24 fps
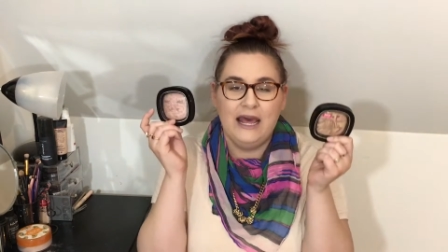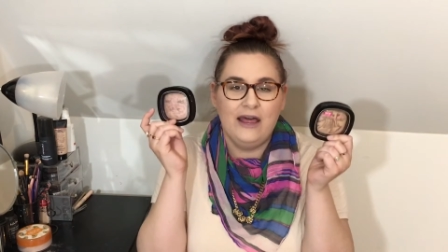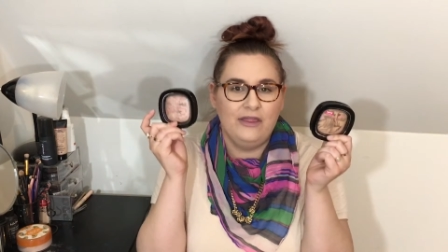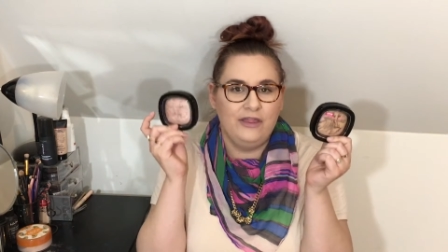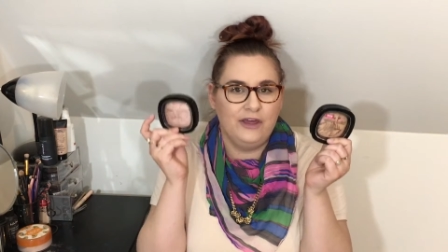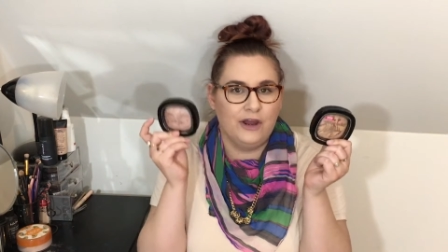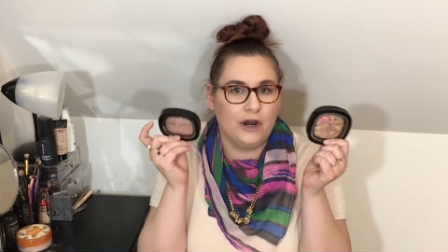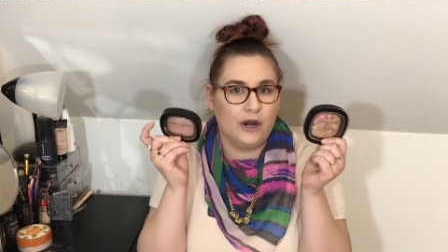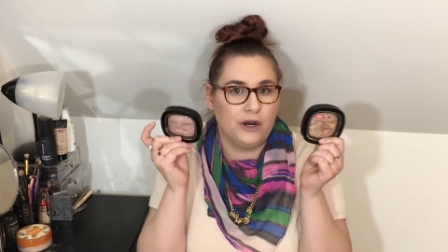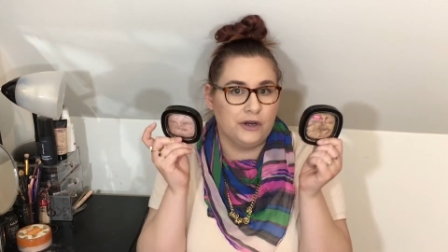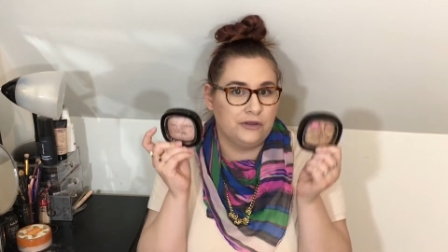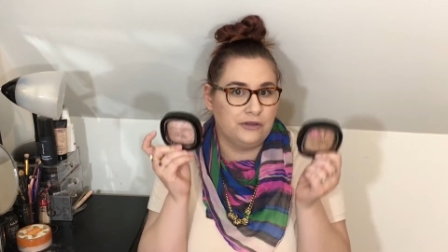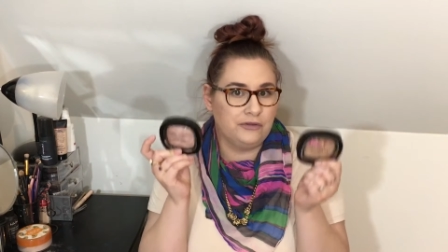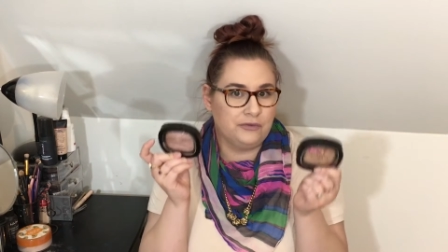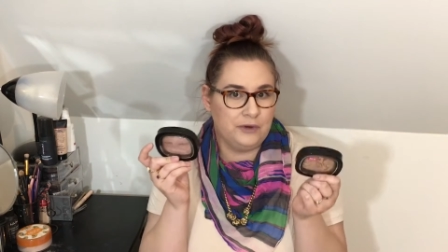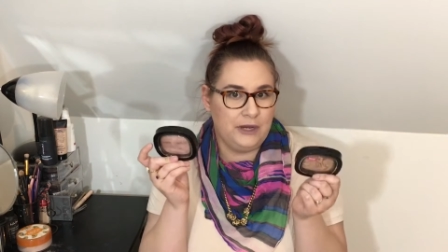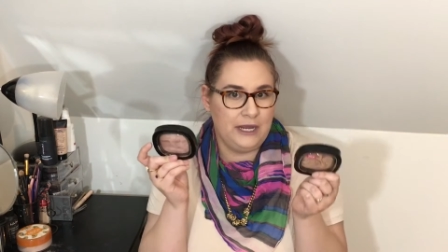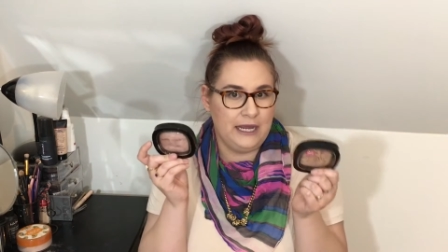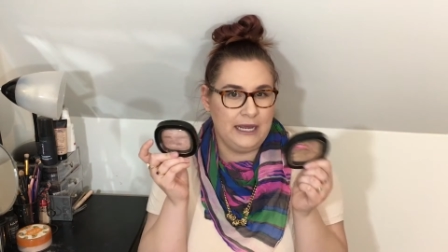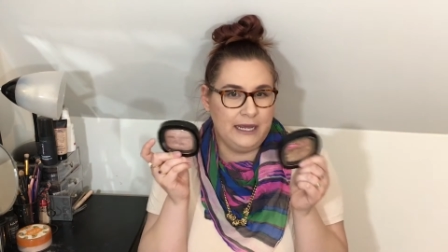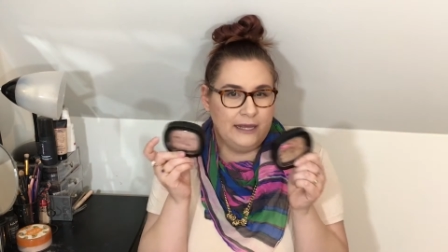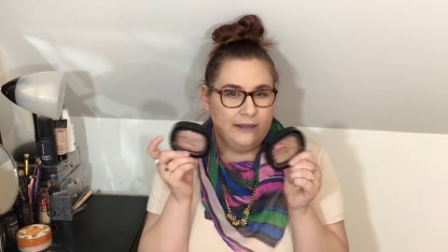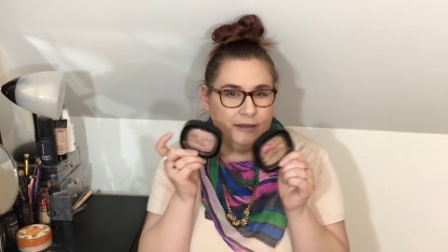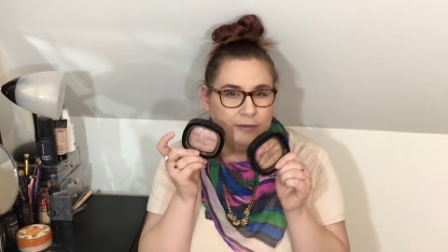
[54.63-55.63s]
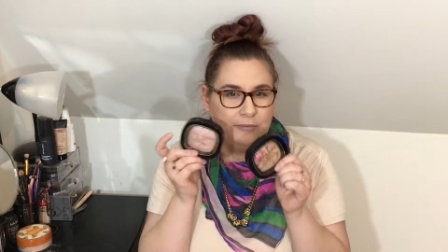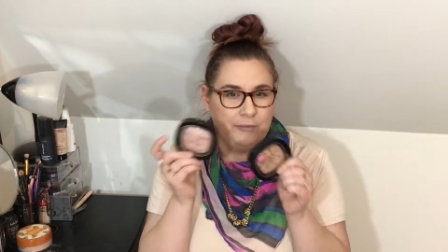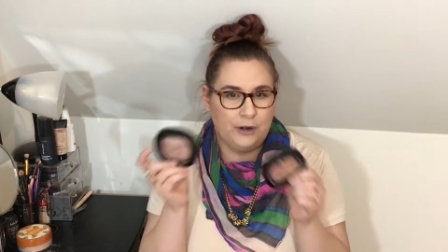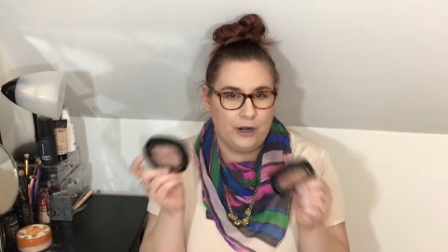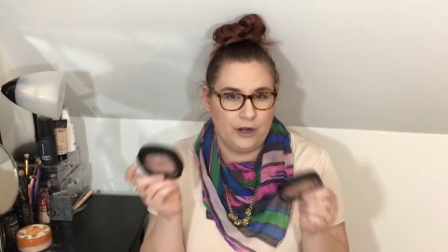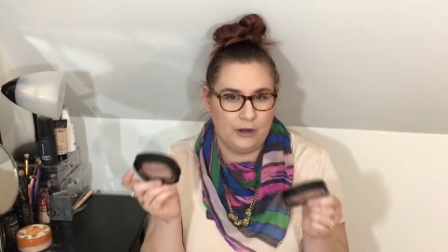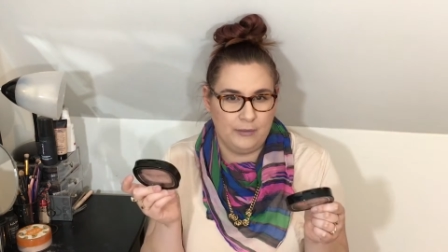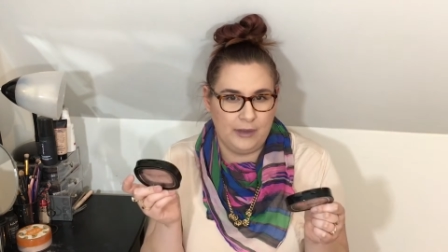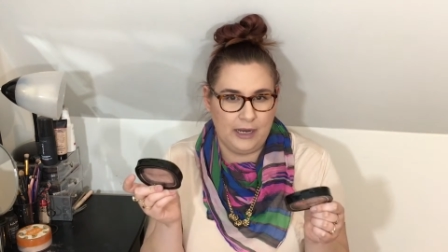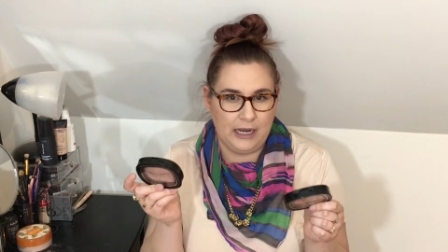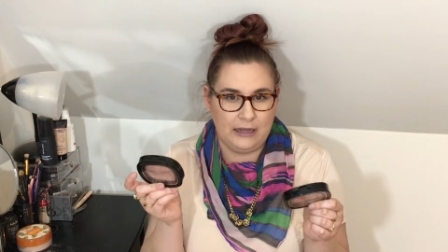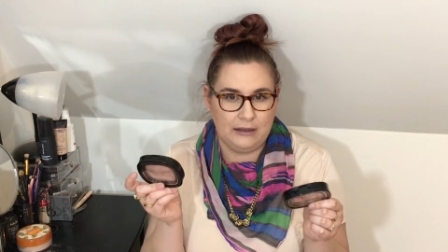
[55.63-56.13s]
There are 3 in the
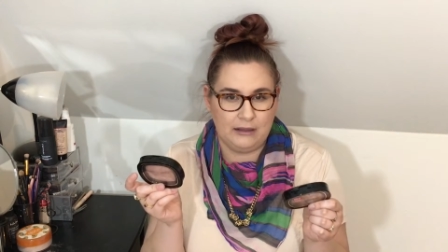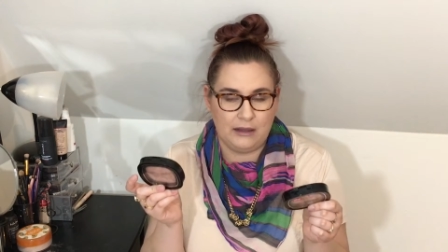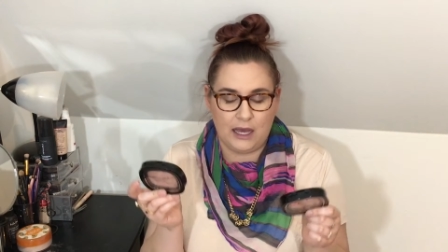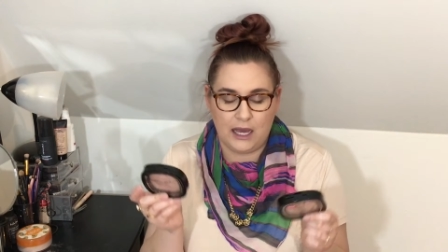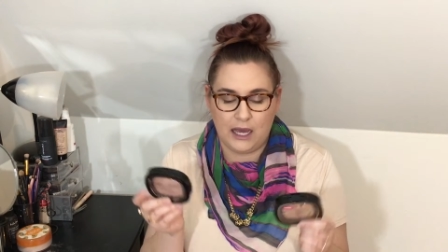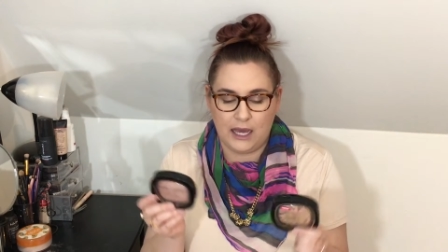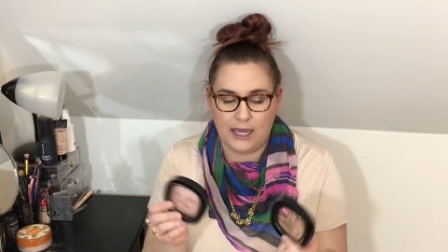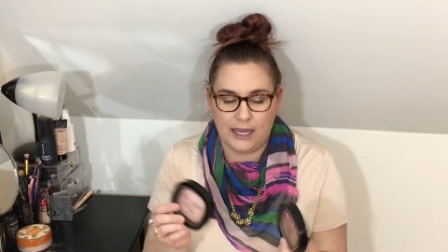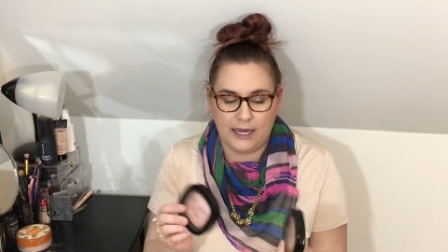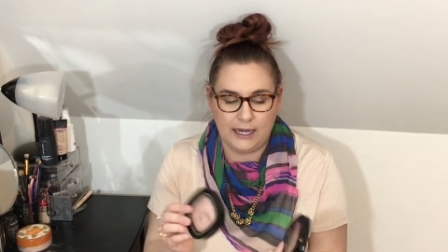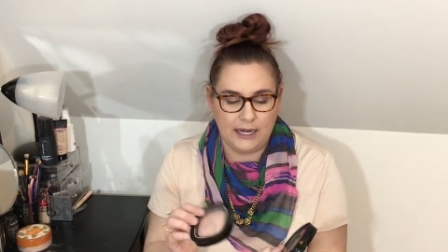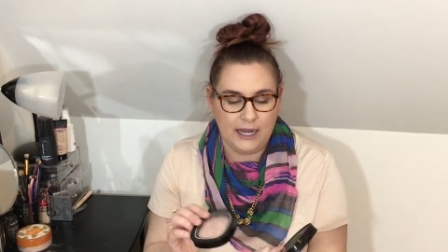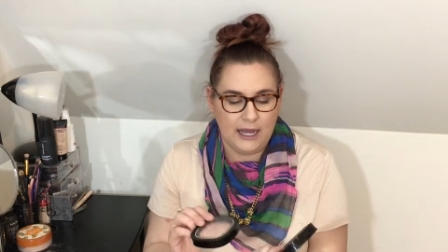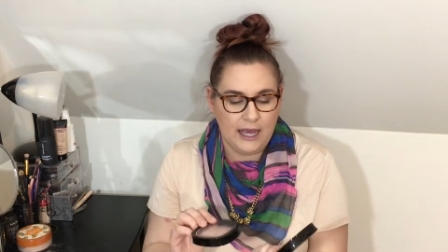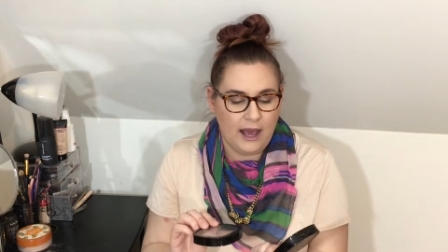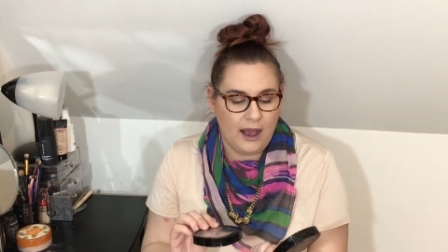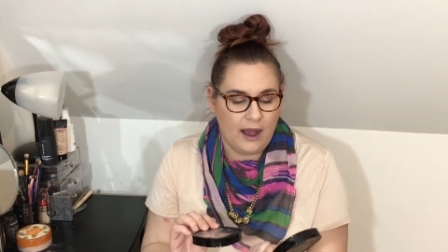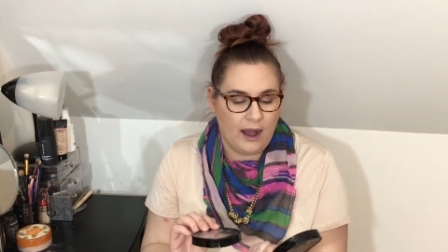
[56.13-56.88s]
permanent line.